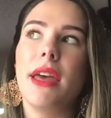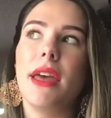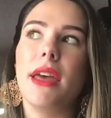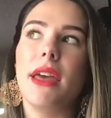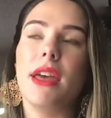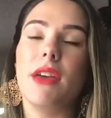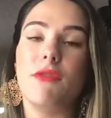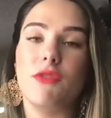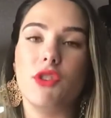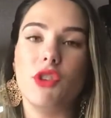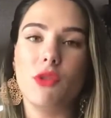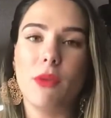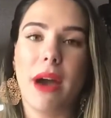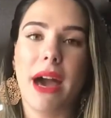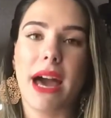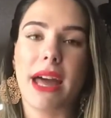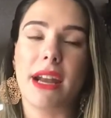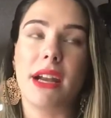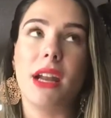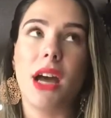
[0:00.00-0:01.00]
if you
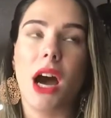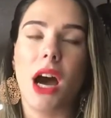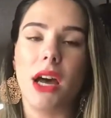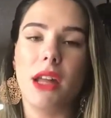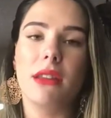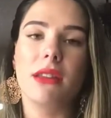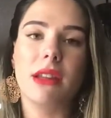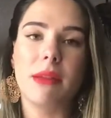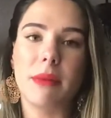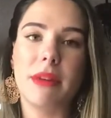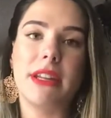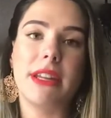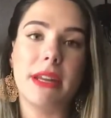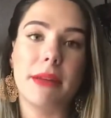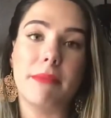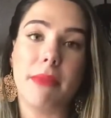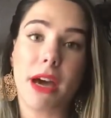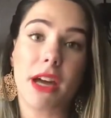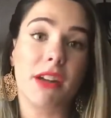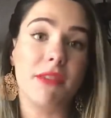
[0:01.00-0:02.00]
had an unlimited
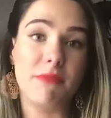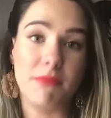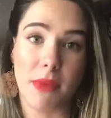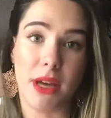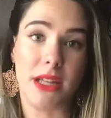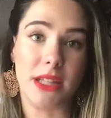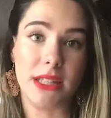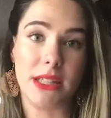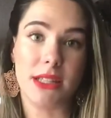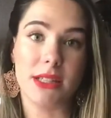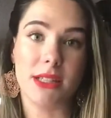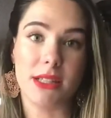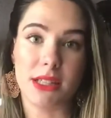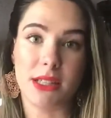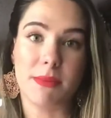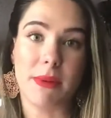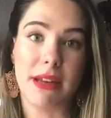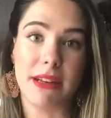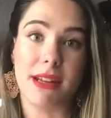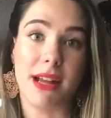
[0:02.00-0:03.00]
amount of money to
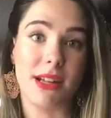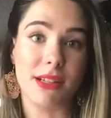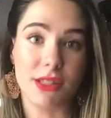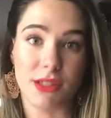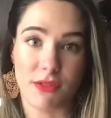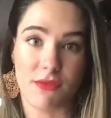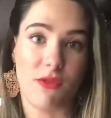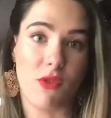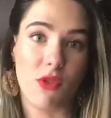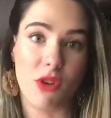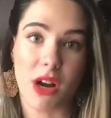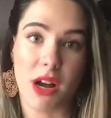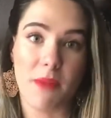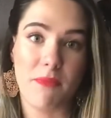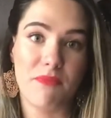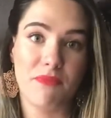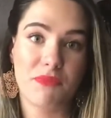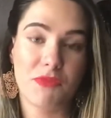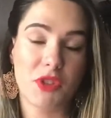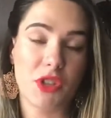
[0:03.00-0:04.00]
spend at Sephora.
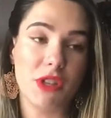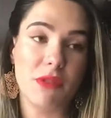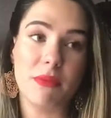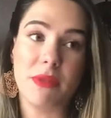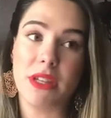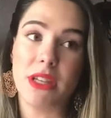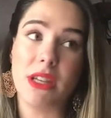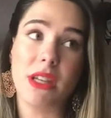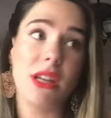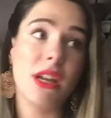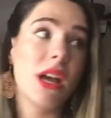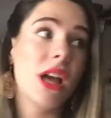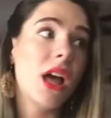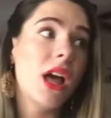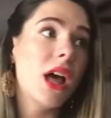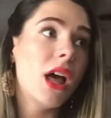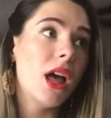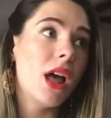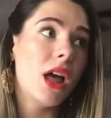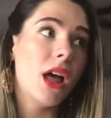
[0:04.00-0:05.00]
Could be
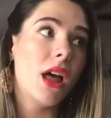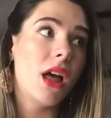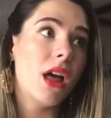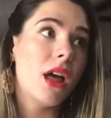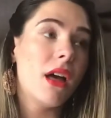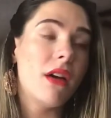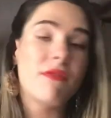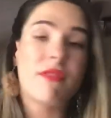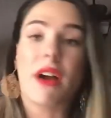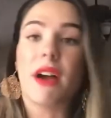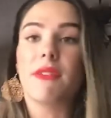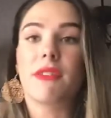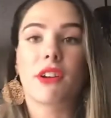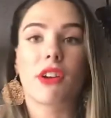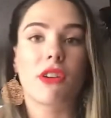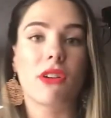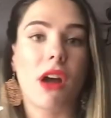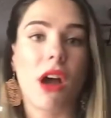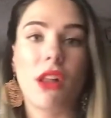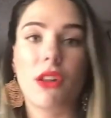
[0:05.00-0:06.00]

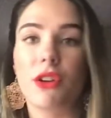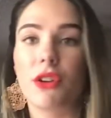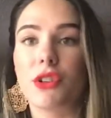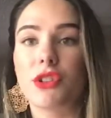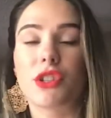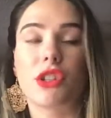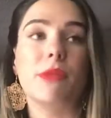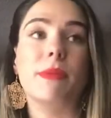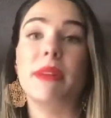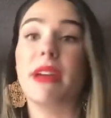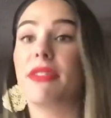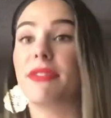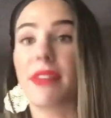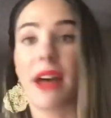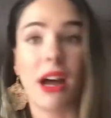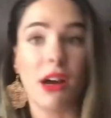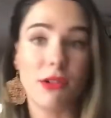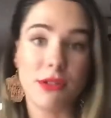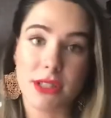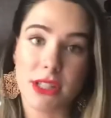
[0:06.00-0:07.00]
$500, could be
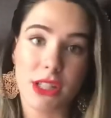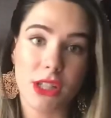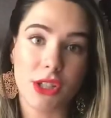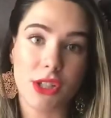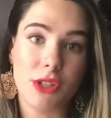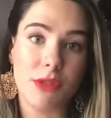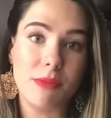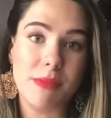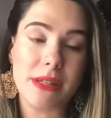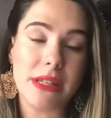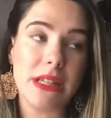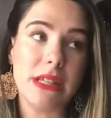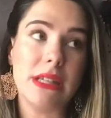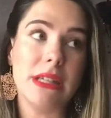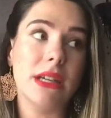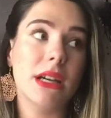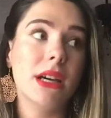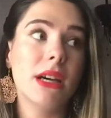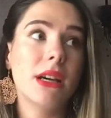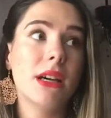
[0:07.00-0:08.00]
$1,000, could
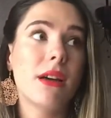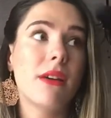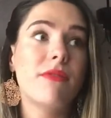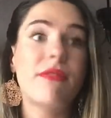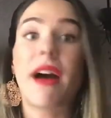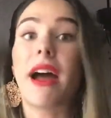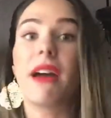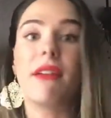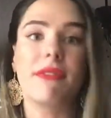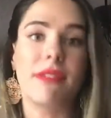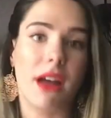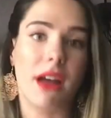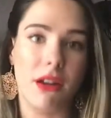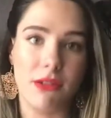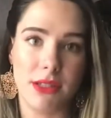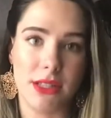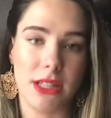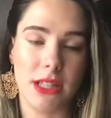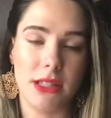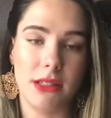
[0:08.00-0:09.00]
be
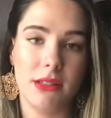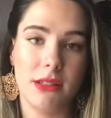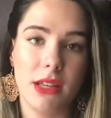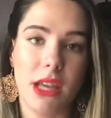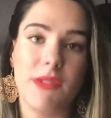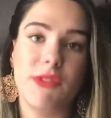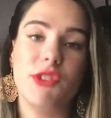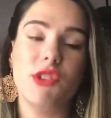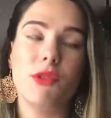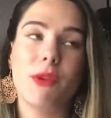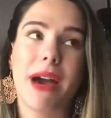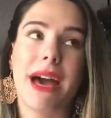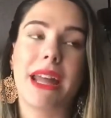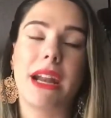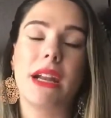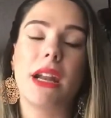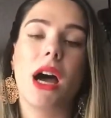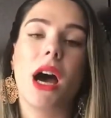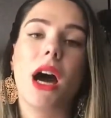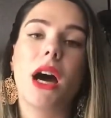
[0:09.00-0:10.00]
$5,000. If you had
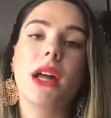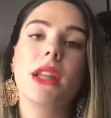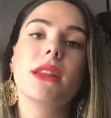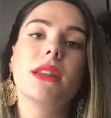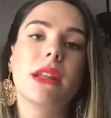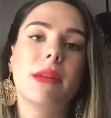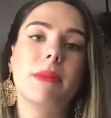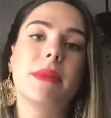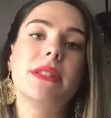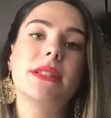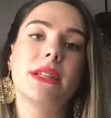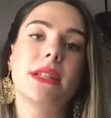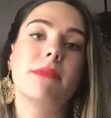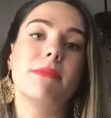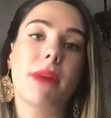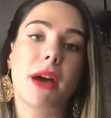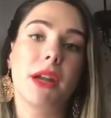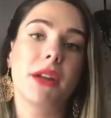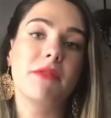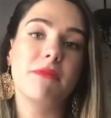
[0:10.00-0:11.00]
an unlimited
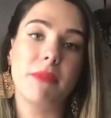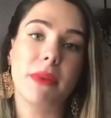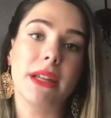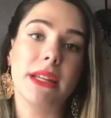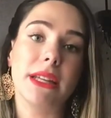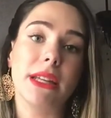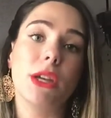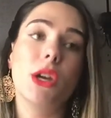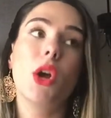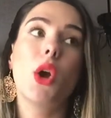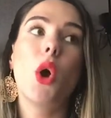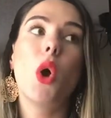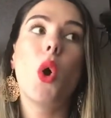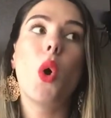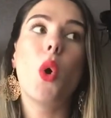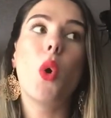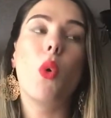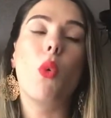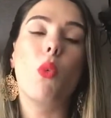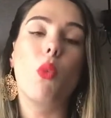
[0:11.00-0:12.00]
amount of money,
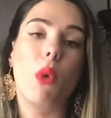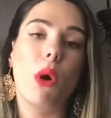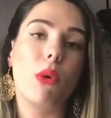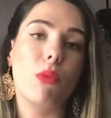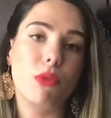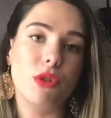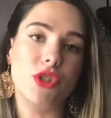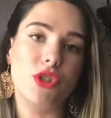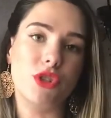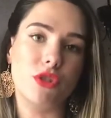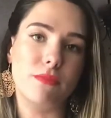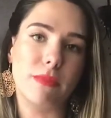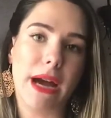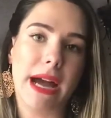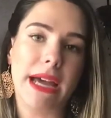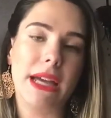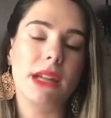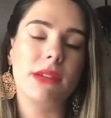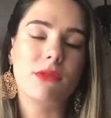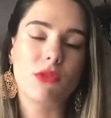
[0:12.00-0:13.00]
what would you buy?
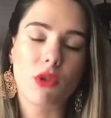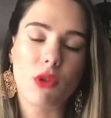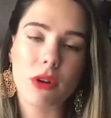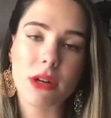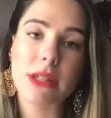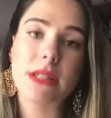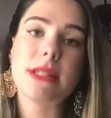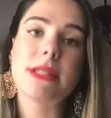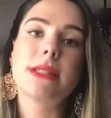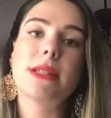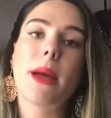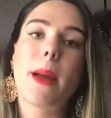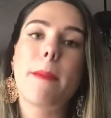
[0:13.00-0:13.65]
And of course,